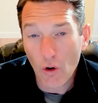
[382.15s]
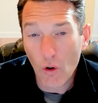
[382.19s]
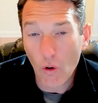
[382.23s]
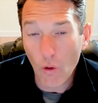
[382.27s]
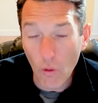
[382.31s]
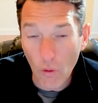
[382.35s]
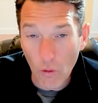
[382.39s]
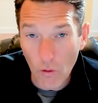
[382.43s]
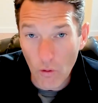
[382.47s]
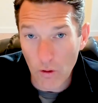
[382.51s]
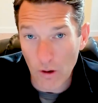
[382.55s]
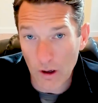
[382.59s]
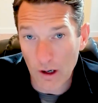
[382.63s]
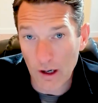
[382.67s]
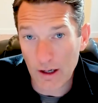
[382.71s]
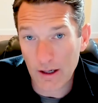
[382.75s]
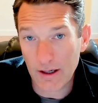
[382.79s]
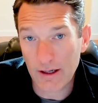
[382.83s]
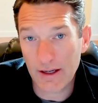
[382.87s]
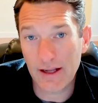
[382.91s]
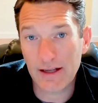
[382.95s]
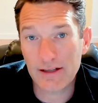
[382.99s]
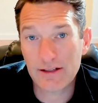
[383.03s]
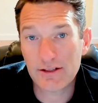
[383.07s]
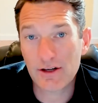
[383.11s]

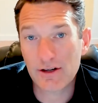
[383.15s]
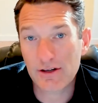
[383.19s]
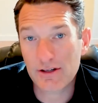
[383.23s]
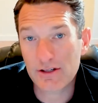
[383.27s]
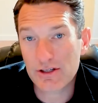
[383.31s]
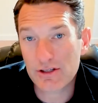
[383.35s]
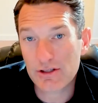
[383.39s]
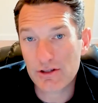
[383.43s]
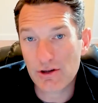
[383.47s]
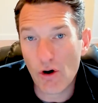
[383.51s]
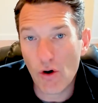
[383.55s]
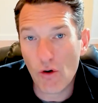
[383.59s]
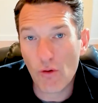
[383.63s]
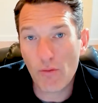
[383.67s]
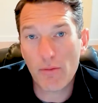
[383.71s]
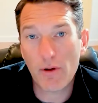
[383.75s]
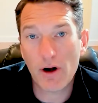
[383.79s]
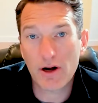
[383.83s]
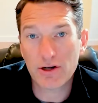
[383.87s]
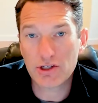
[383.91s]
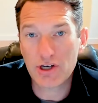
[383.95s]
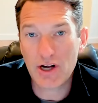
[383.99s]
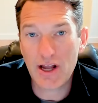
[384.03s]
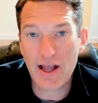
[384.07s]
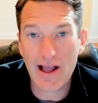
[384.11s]
Or it took so
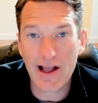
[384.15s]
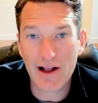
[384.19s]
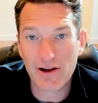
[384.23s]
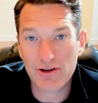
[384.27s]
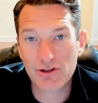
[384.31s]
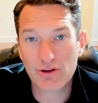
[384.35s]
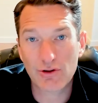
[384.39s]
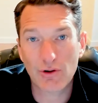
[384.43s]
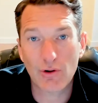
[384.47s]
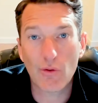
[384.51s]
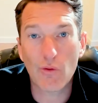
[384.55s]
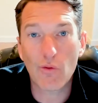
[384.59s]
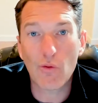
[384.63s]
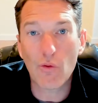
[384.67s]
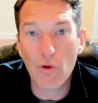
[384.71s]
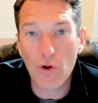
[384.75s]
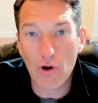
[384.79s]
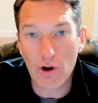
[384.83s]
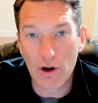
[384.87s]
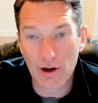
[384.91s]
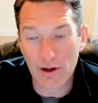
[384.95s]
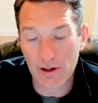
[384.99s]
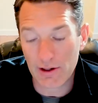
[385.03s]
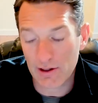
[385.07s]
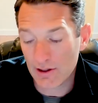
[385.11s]
much extra
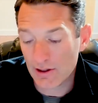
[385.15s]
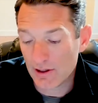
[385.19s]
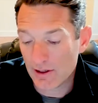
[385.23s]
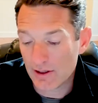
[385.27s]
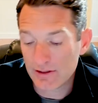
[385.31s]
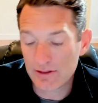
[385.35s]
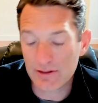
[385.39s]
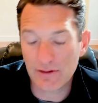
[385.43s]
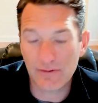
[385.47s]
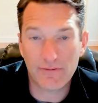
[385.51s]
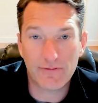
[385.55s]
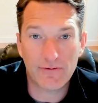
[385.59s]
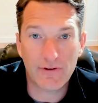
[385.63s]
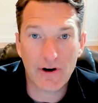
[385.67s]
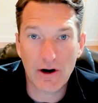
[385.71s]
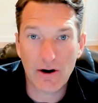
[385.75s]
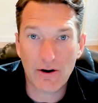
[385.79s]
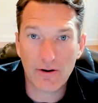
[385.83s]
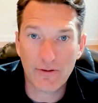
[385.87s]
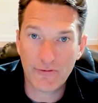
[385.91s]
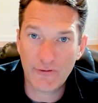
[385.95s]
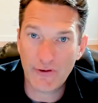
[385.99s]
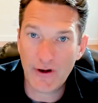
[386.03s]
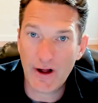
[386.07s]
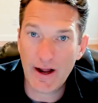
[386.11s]
work to
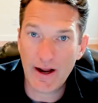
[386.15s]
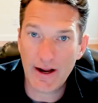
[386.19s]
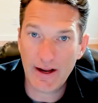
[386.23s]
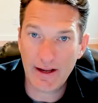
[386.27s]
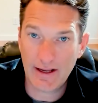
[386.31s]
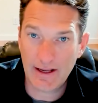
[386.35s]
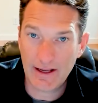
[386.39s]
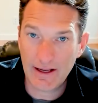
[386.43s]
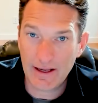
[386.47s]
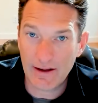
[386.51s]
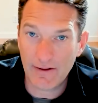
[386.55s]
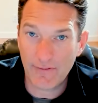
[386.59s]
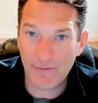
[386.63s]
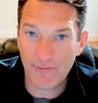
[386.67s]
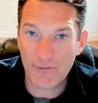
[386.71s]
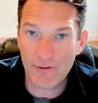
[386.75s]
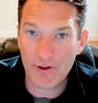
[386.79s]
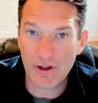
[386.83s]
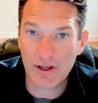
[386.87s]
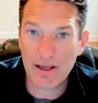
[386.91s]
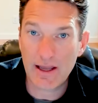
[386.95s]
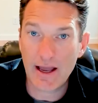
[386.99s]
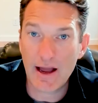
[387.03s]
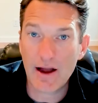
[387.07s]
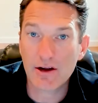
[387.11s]
verify if the
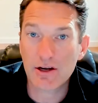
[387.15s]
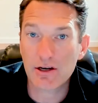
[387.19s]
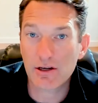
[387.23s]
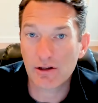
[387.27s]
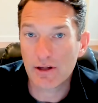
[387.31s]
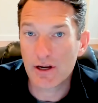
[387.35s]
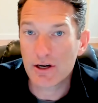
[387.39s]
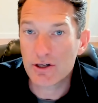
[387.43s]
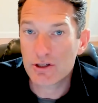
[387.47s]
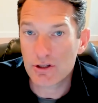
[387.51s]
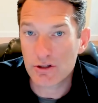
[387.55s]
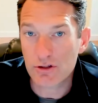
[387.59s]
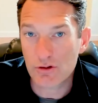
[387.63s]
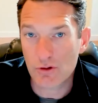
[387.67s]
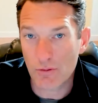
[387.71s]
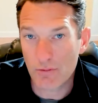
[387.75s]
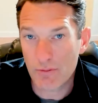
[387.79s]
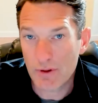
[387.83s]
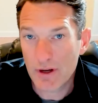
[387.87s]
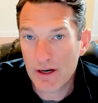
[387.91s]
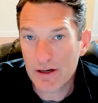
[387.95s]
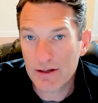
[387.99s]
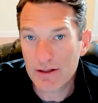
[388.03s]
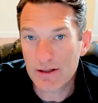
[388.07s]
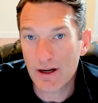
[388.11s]
calculations were
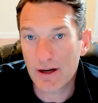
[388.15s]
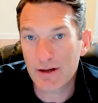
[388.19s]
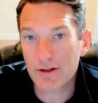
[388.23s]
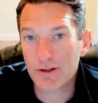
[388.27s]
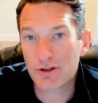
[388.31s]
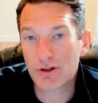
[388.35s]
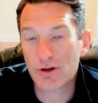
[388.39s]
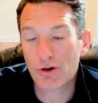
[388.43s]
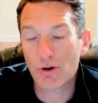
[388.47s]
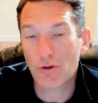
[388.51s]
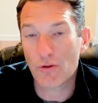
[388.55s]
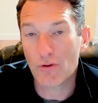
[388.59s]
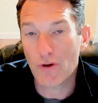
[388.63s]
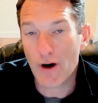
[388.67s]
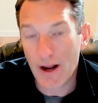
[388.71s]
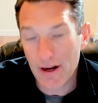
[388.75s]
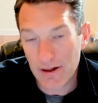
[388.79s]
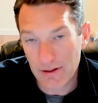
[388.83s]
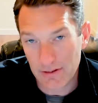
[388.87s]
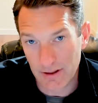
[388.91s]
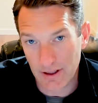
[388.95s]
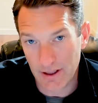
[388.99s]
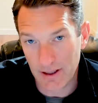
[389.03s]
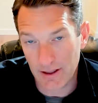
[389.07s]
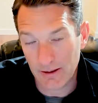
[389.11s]
being done
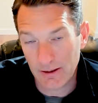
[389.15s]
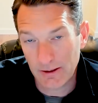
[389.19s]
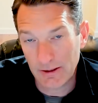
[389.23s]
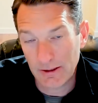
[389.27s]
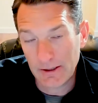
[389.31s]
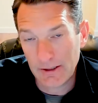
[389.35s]
correctly.